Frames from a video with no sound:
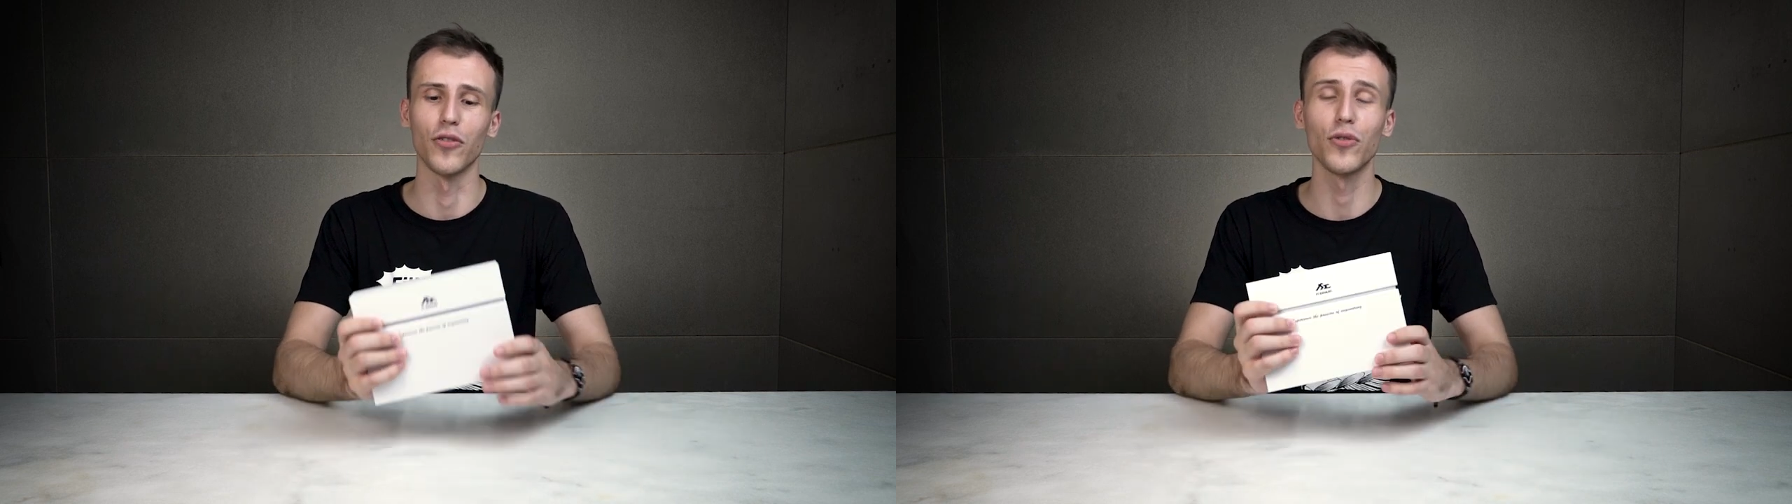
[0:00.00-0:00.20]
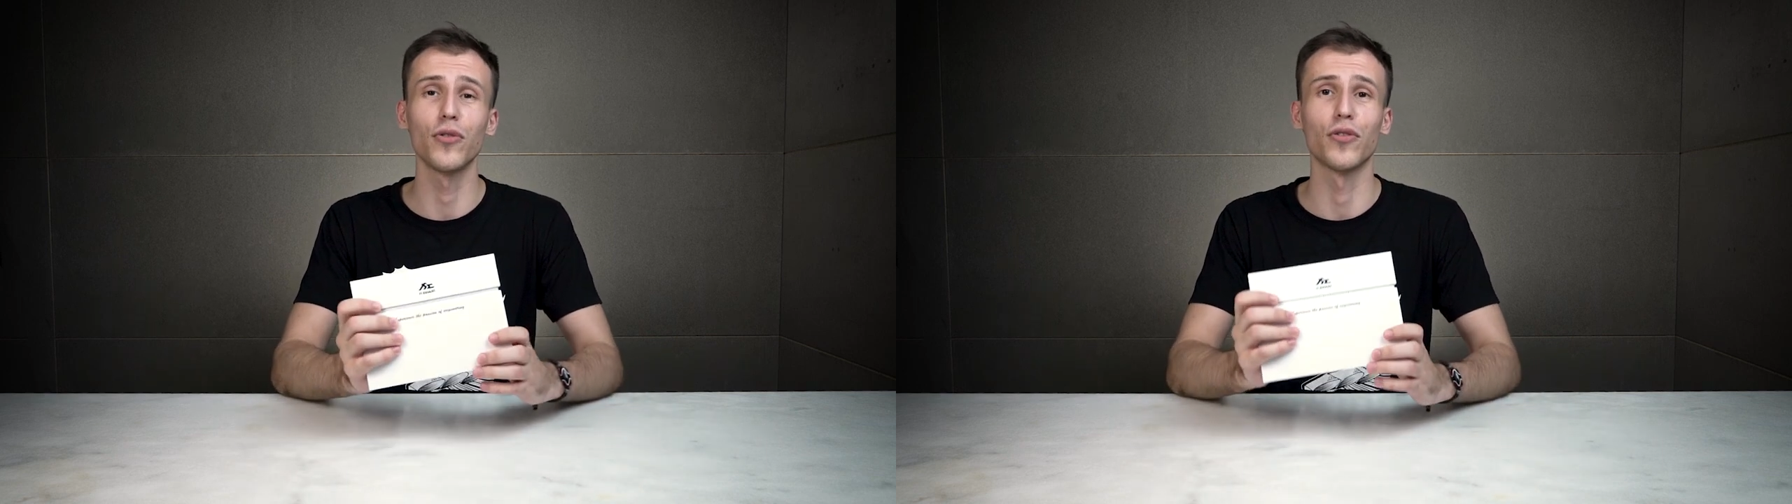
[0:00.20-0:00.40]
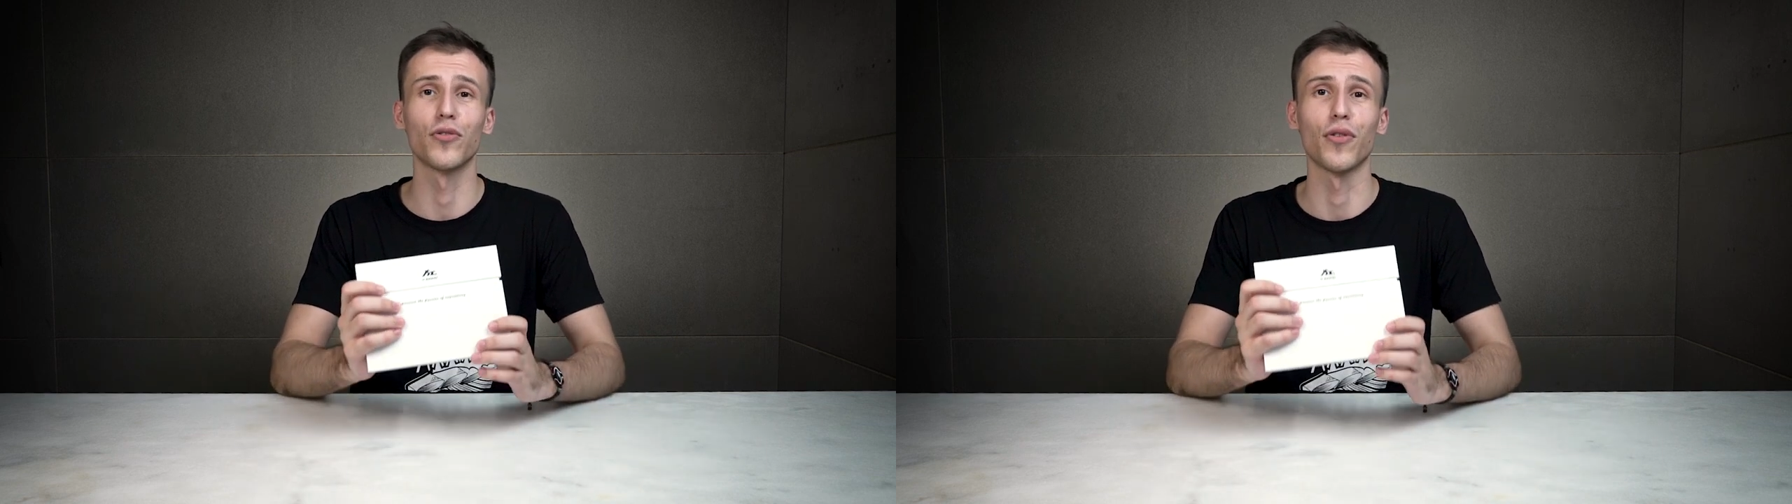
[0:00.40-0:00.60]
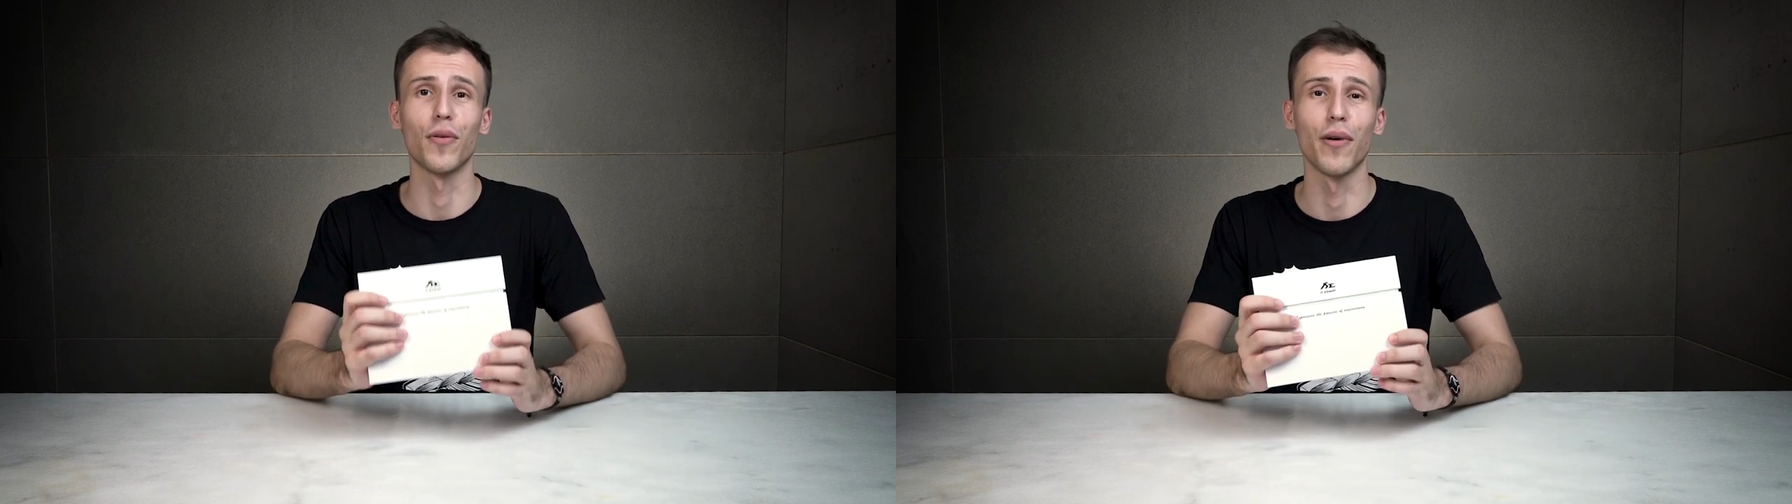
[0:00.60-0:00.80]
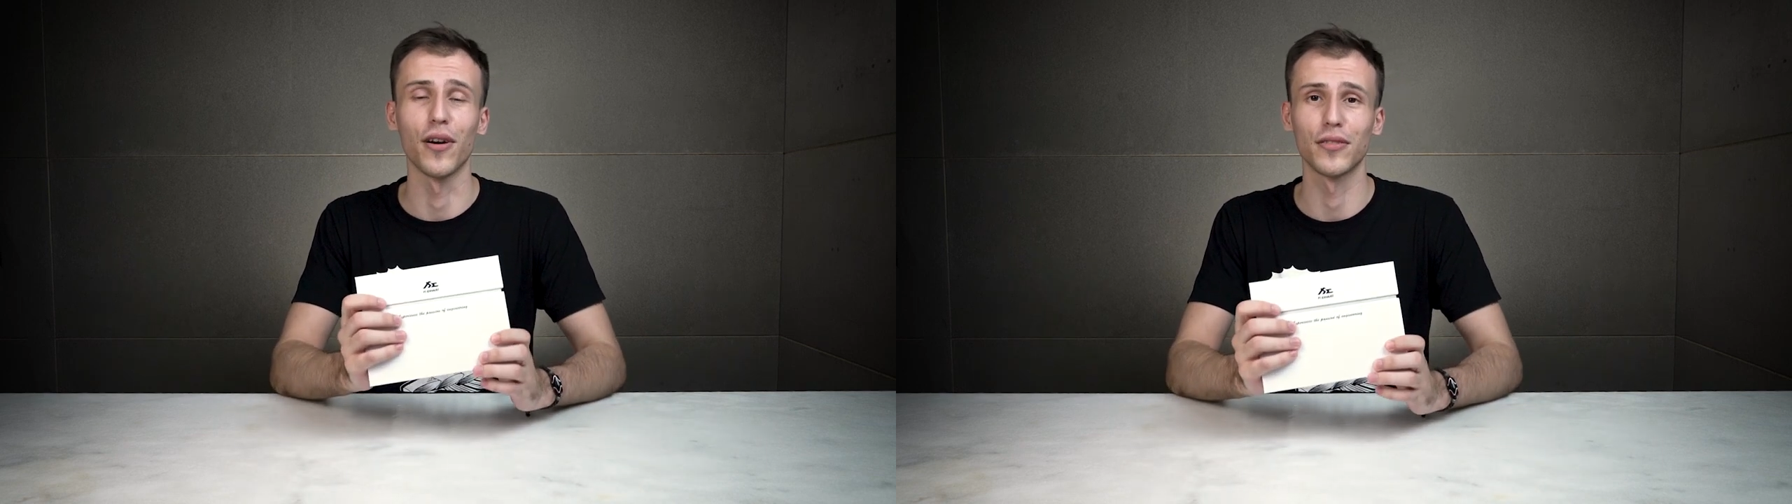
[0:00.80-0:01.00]
new
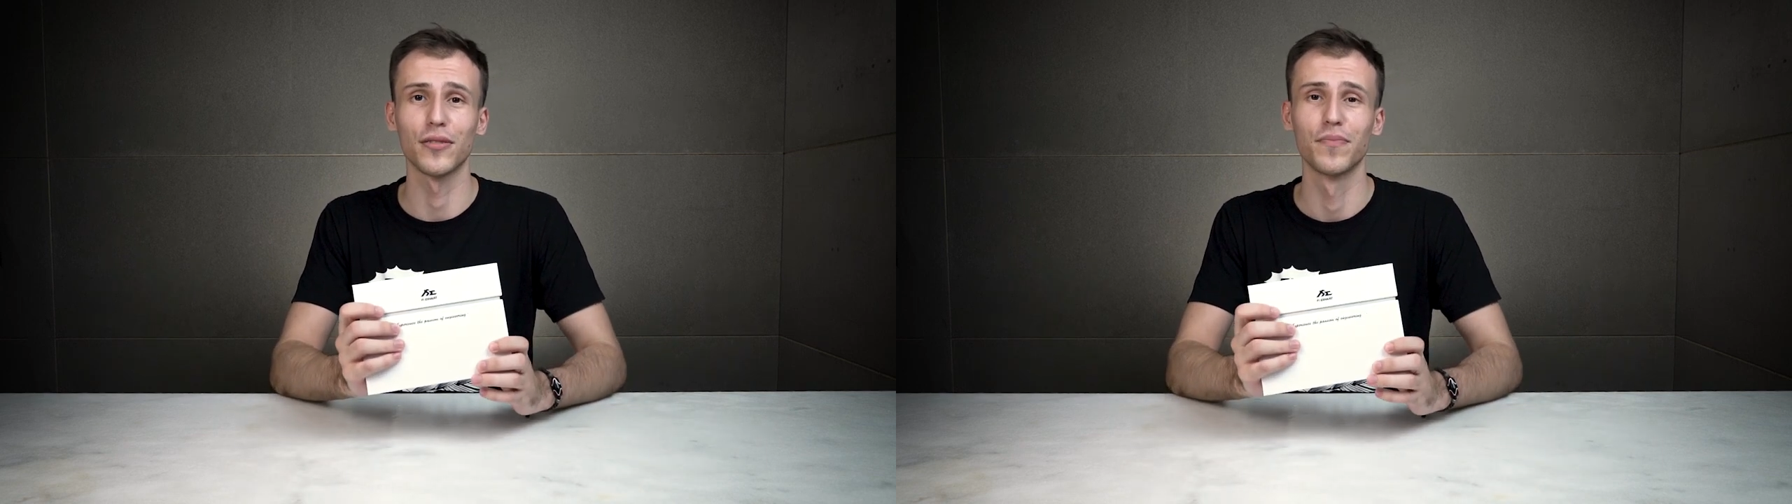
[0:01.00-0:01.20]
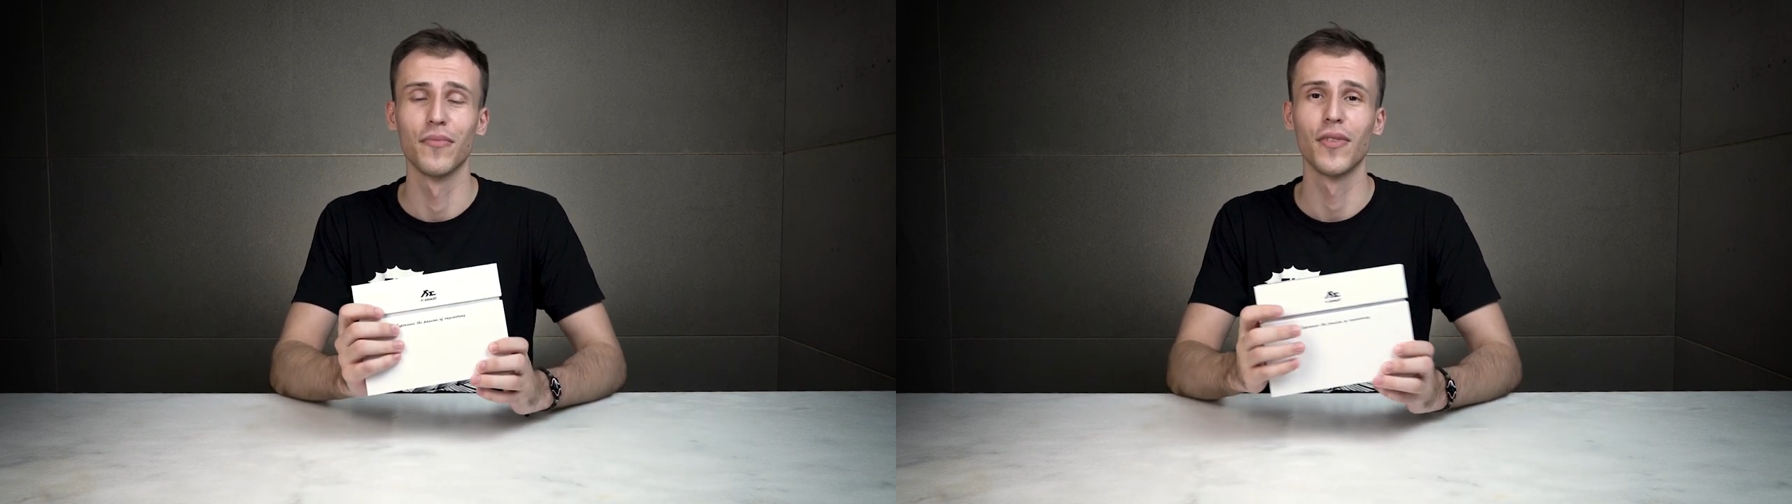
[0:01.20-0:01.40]
control box.